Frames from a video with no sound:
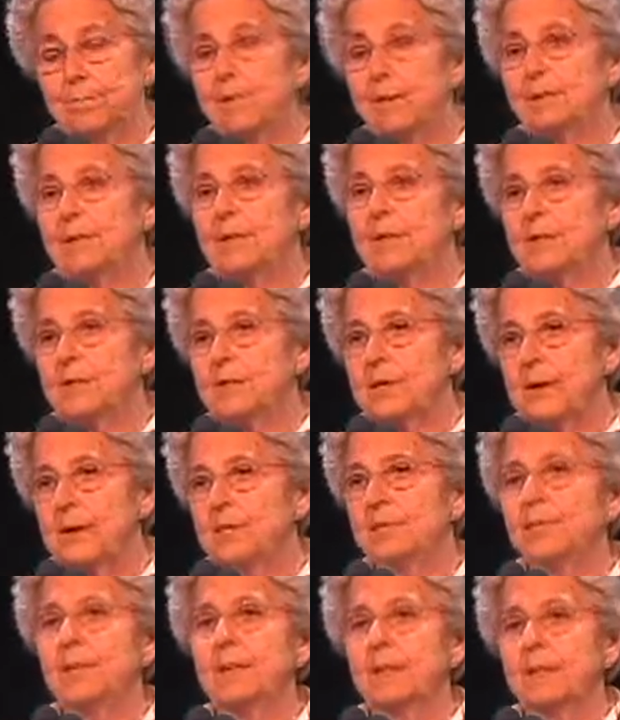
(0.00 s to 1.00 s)
and
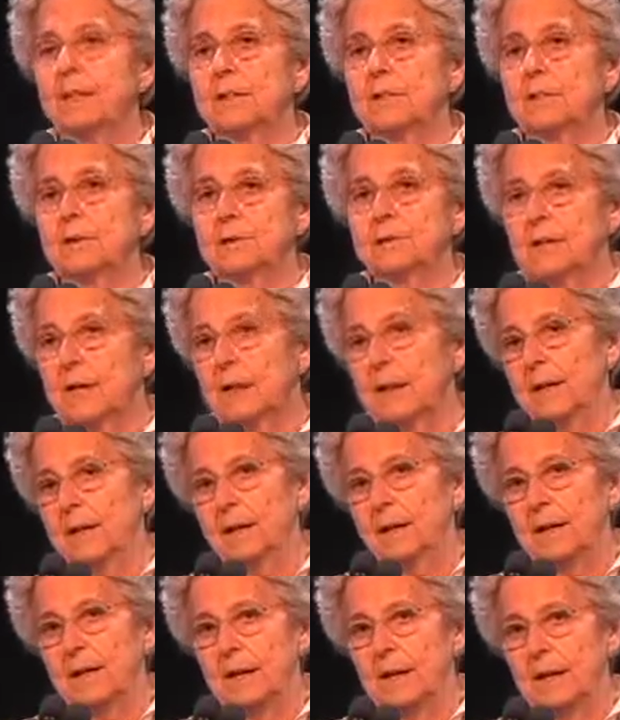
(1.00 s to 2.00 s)
had the opportunity to
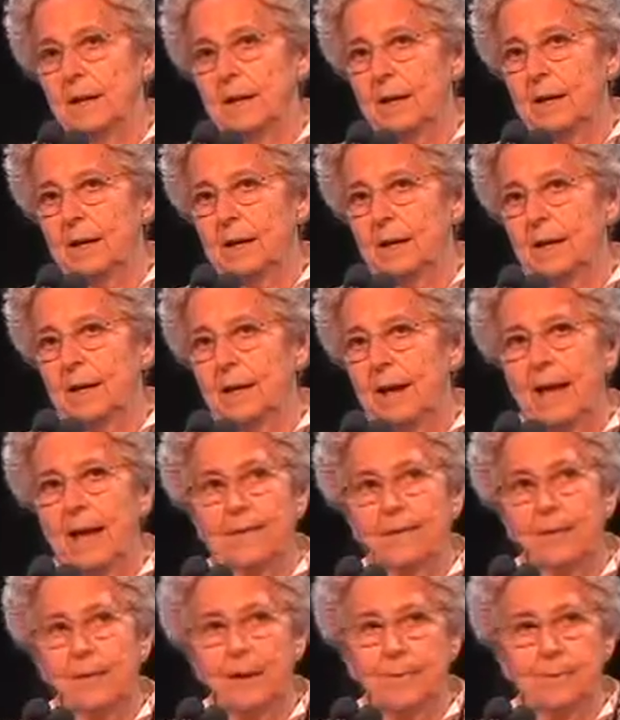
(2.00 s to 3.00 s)
do all, all of
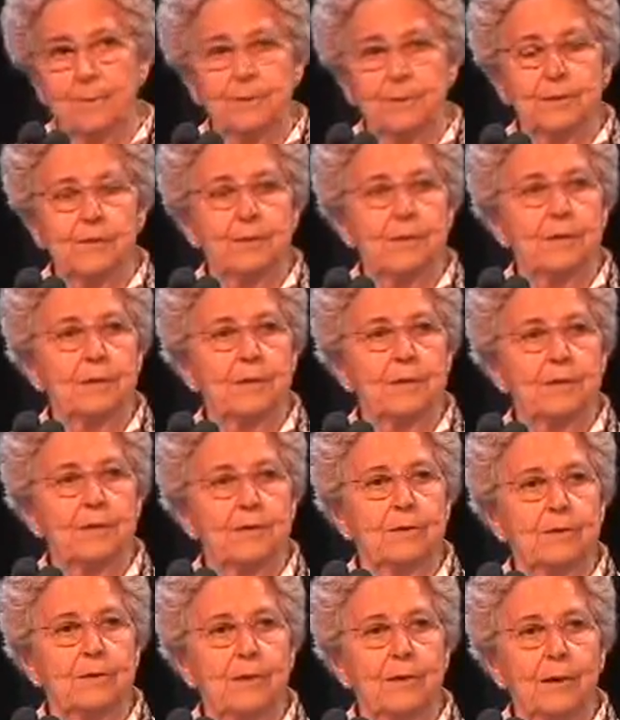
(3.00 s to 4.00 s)
the things on behalf
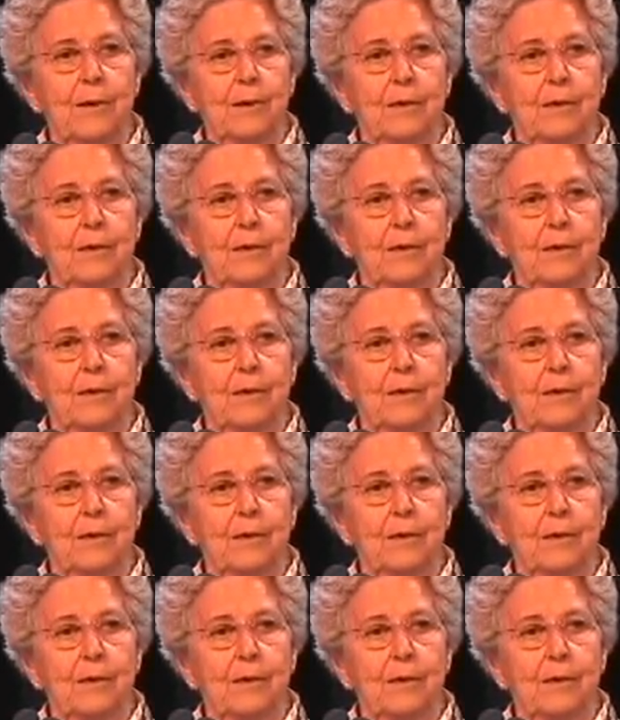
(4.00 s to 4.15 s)
of,